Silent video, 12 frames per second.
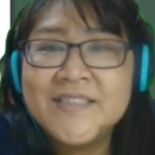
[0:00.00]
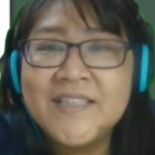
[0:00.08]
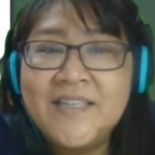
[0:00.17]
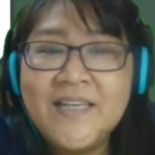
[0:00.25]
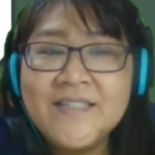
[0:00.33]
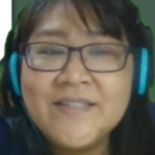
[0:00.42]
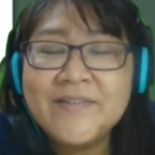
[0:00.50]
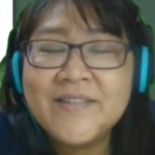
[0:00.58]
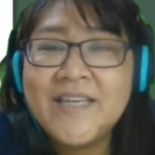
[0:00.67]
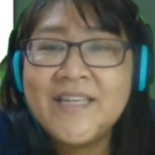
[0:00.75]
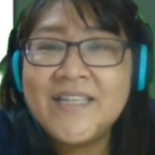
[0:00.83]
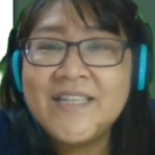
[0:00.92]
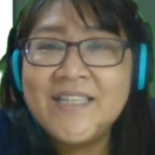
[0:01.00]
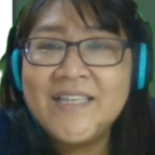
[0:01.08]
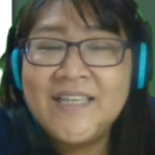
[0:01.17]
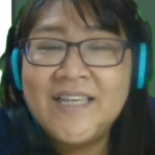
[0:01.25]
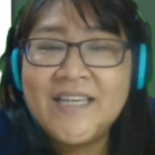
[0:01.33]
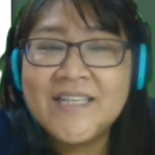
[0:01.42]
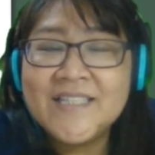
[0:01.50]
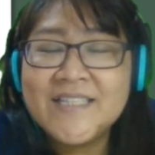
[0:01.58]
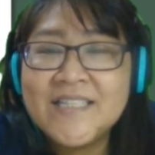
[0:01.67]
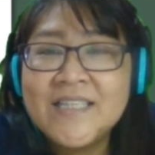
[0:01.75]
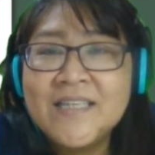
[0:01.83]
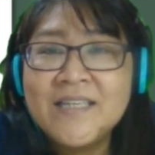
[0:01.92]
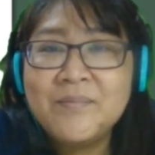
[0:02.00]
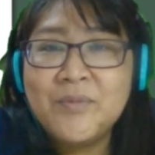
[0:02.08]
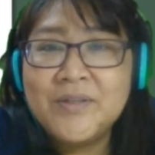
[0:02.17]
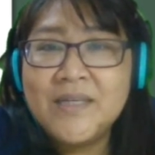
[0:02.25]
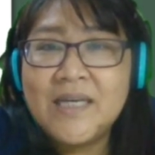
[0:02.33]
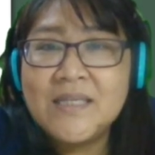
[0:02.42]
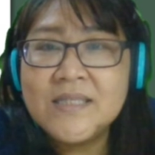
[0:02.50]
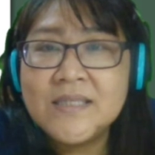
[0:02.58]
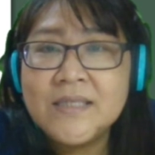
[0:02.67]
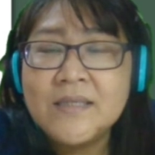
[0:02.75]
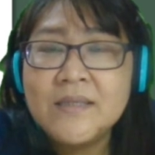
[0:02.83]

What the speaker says: Let's look at the next model answer.